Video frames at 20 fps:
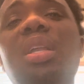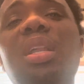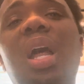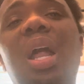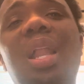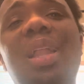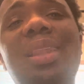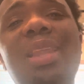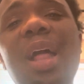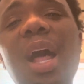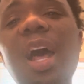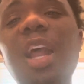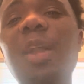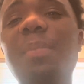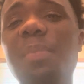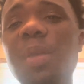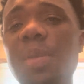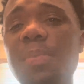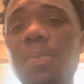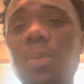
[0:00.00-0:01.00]
a lot of
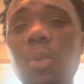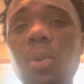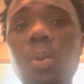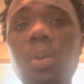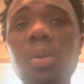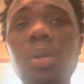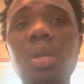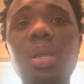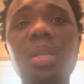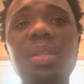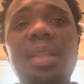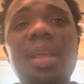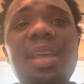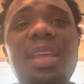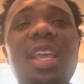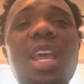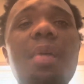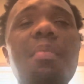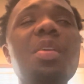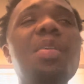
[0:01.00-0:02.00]
people they
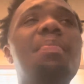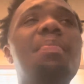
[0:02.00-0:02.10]
can't be